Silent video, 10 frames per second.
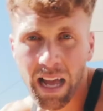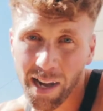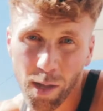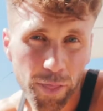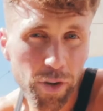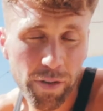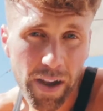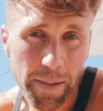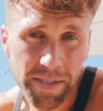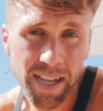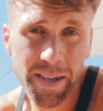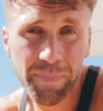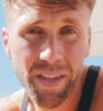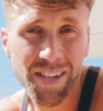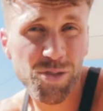I got 30 reps.
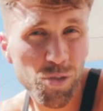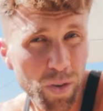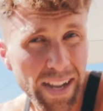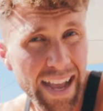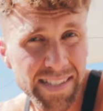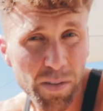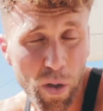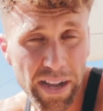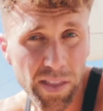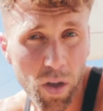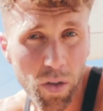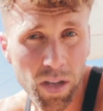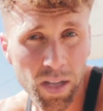I do want to add some weight though.